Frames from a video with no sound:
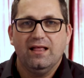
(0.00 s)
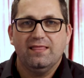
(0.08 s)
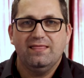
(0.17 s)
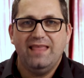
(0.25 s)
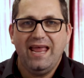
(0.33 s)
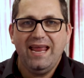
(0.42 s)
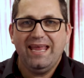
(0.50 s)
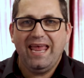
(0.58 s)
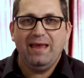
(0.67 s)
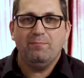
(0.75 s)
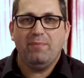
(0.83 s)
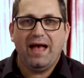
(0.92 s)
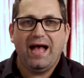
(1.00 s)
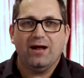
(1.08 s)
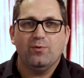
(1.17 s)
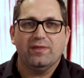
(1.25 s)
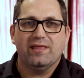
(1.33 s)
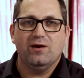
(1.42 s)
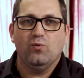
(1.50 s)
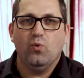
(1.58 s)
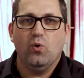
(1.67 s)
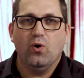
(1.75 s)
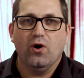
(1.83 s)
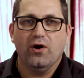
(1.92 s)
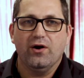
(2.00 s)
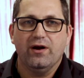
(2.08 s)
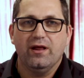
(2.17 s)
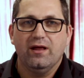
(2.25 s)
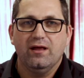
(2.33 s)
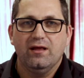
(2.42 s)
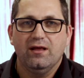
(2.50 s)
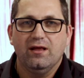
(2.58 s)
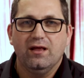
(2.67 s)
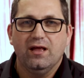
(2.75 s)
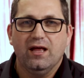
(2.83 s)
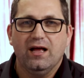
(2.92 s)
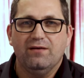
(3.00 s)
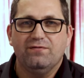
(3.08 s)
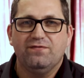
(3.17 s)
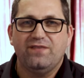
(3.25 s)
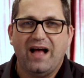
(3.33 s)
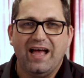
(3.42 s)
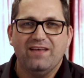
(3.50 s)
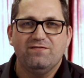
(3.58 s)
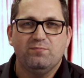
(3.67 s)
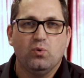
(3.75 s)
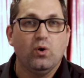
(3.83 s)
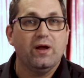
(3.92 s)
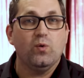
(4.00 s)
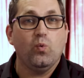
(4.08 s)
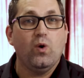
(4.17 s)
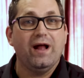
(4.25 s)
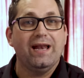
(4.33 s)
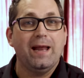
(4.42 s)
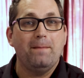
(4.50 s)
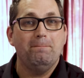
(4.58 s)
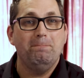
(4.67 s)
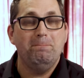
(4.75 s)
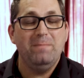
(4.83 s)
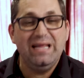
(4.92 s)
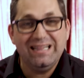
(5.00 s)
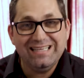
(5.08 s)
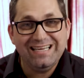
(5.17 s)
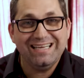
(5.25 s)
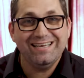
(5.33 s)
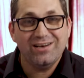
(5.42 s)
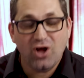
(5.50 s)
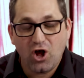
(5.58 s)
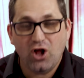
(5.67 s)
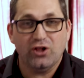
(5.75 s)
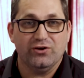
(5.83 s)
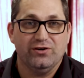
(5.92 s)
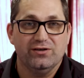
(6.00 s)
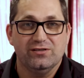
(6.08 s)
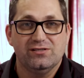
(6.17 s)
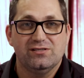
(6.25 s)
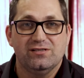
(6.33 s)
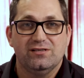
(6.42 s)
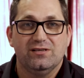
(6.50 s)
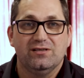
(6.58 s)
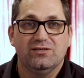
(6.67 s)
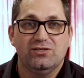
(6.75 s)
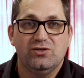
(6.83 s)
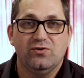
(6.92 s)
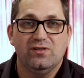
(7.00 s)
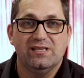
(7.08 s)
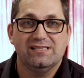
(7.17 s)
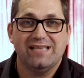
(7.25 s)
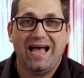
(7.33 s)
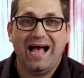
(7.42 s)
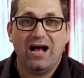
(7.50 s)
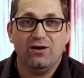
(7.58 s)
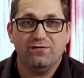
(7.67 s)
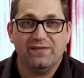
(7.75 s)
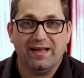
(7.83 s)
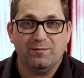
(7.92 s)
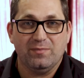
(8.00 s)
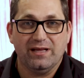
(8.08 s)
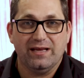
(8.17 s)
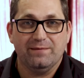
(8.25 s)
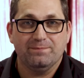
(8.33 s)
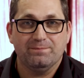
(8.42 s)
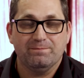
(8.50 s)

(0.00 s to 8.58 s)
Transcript: they came back with an award of five point one million dollars to the Zahau family.